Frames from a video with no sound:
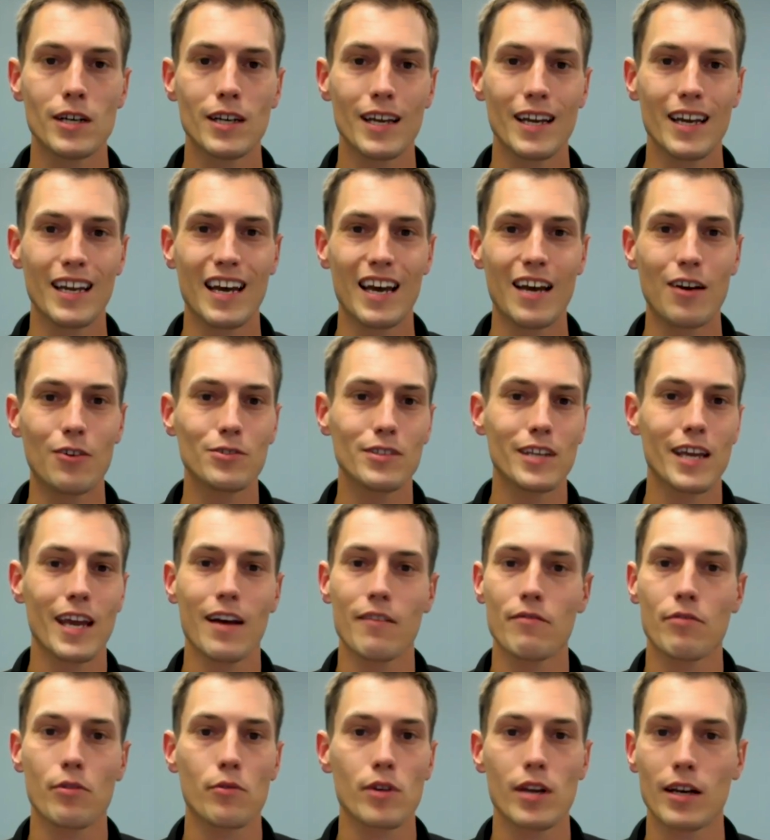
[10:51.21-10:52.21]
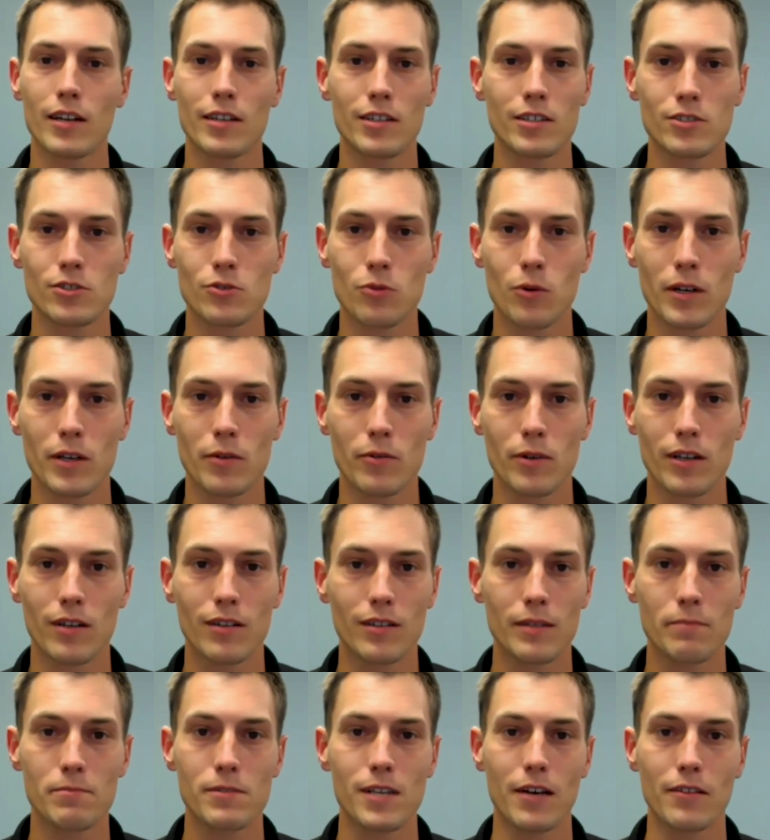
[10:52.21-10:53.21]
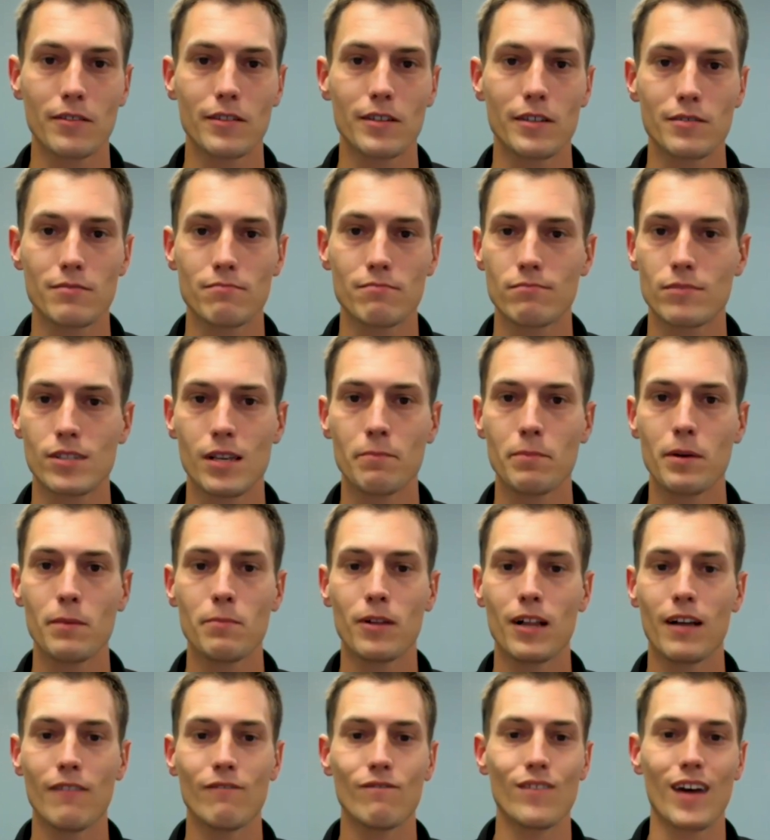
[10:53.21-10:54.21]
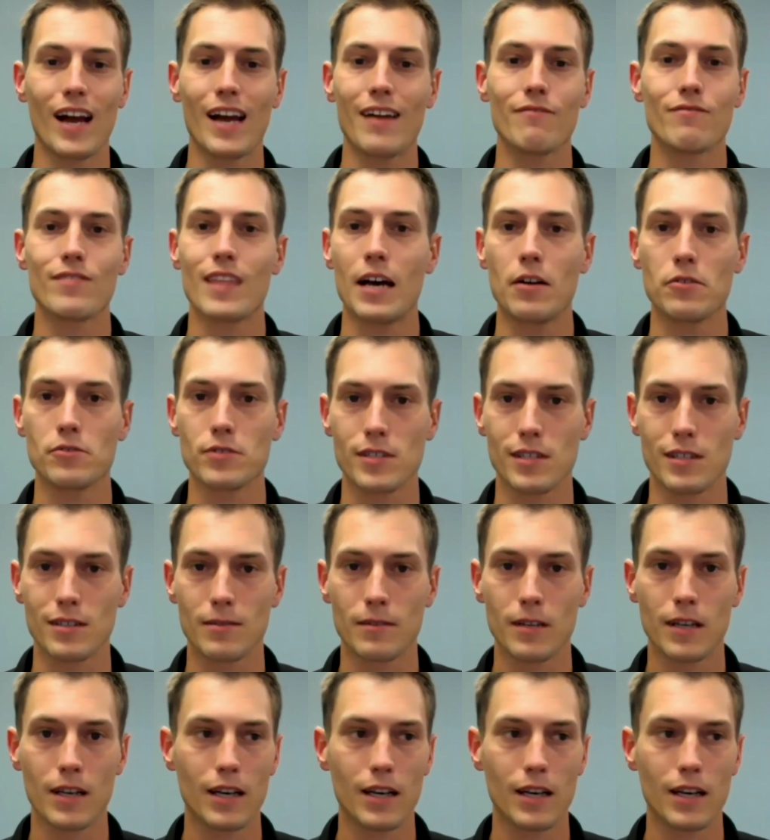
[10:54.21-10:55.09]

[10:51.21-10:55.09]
And I only have 321 clips out there. Some people have 5,000.